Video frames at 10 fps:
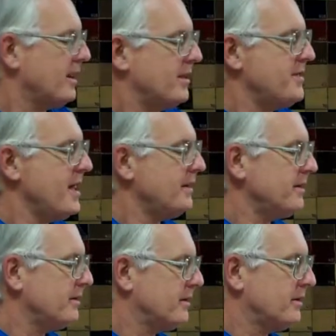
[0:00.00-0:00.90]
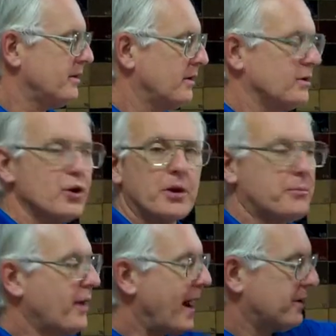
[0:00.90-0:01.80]
Then you can
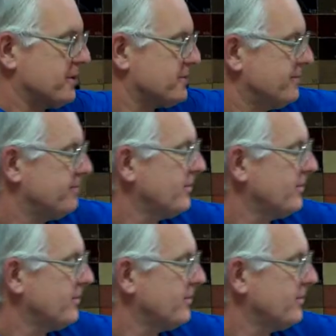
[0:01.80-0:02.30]
practice.